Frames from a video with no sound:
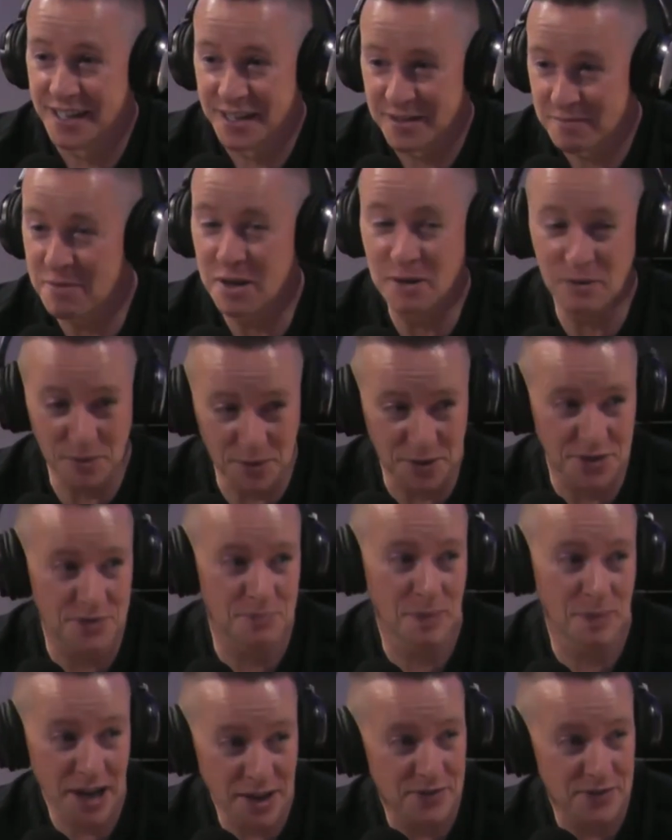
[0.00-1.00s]
People would
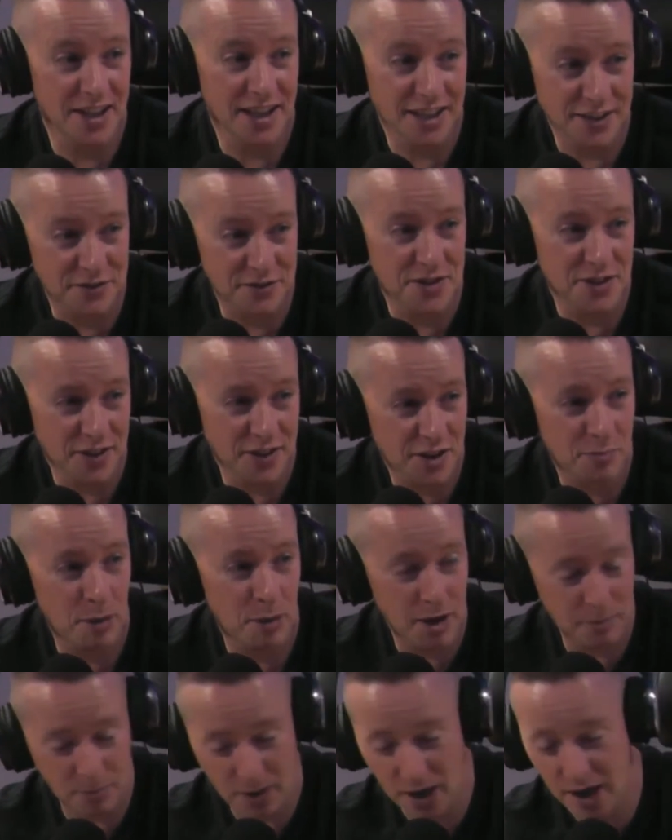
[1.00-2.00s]
pay for that. If it, like,
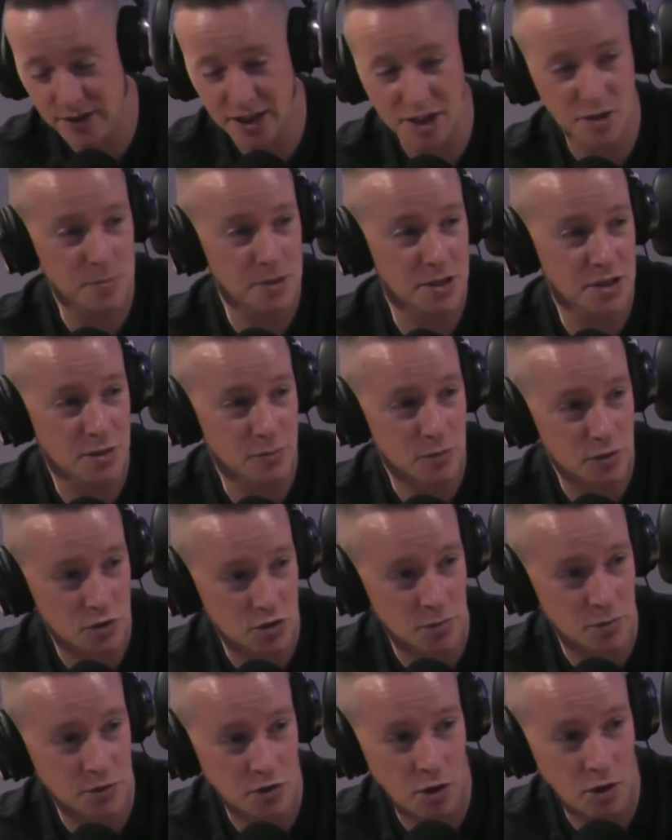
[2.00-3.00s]
part of the expedition was
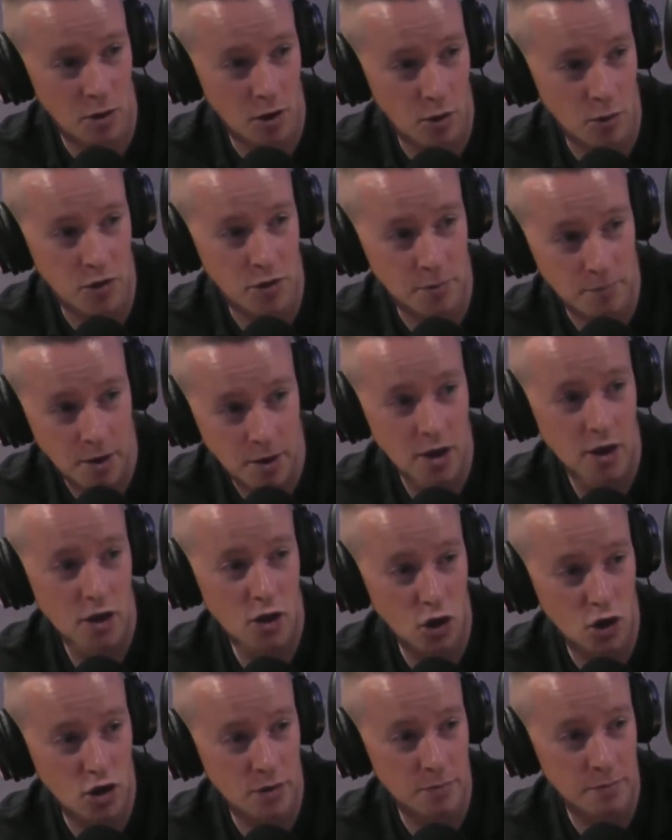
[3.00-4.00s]
someone to go along with them,
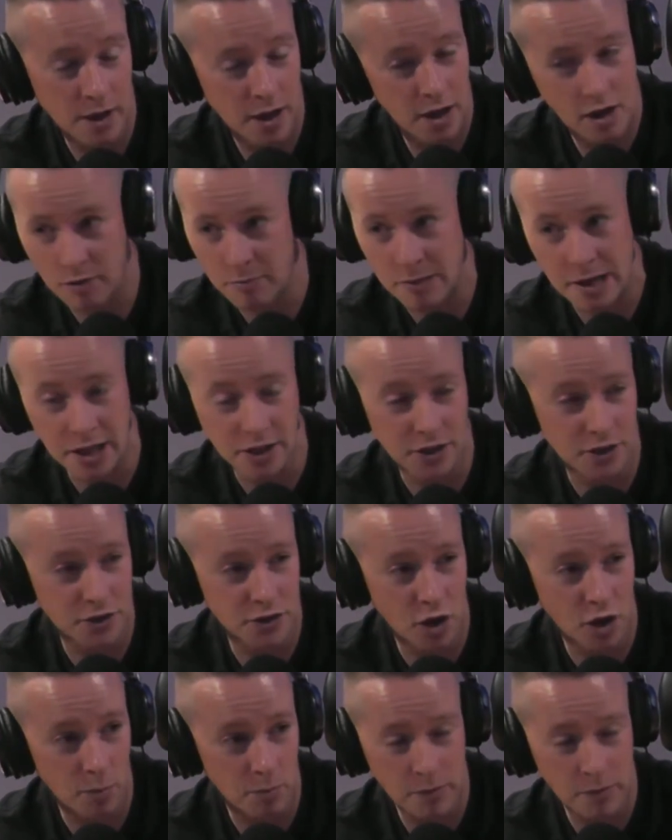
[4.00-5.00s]
cook them a meal at the
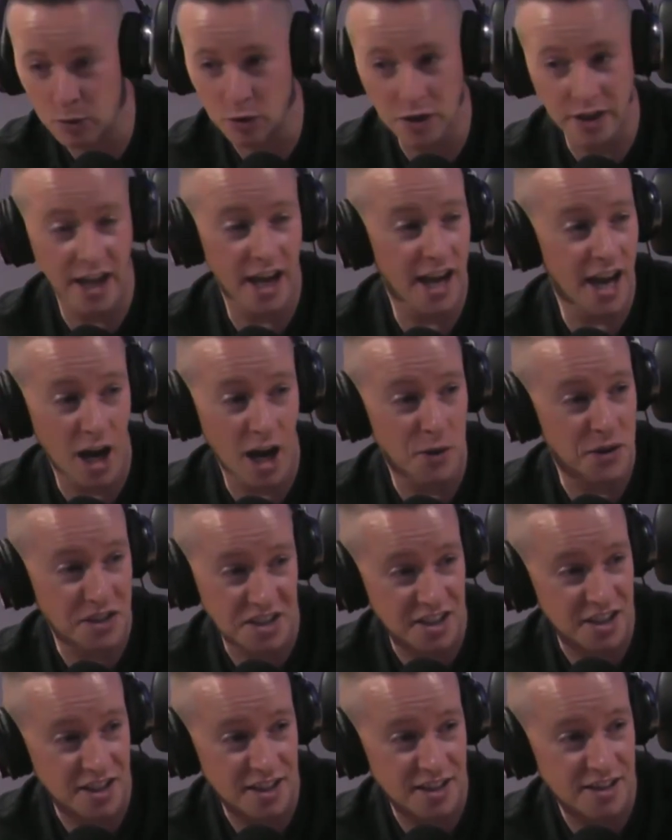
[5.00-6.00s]
top. They wouldn't care how you did
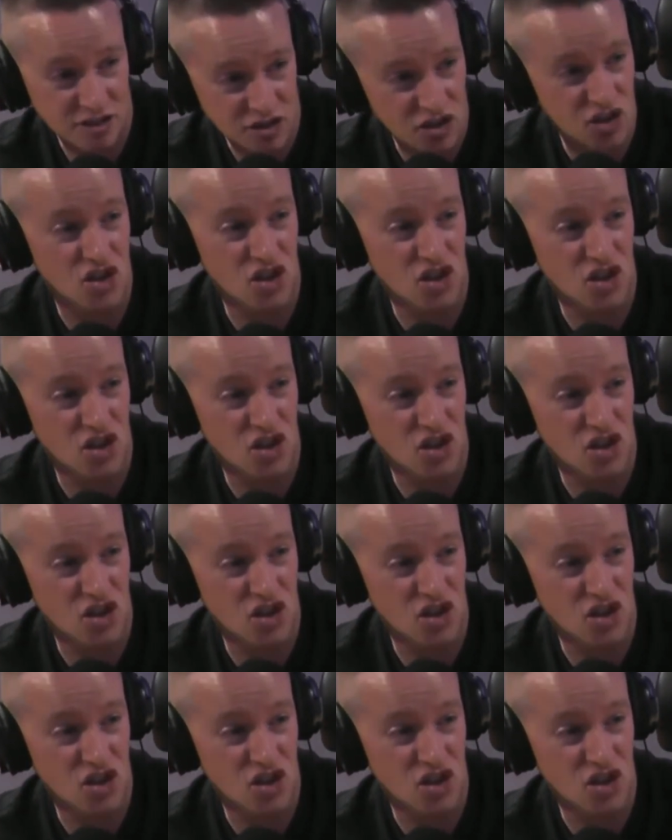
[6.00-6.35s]
it. Just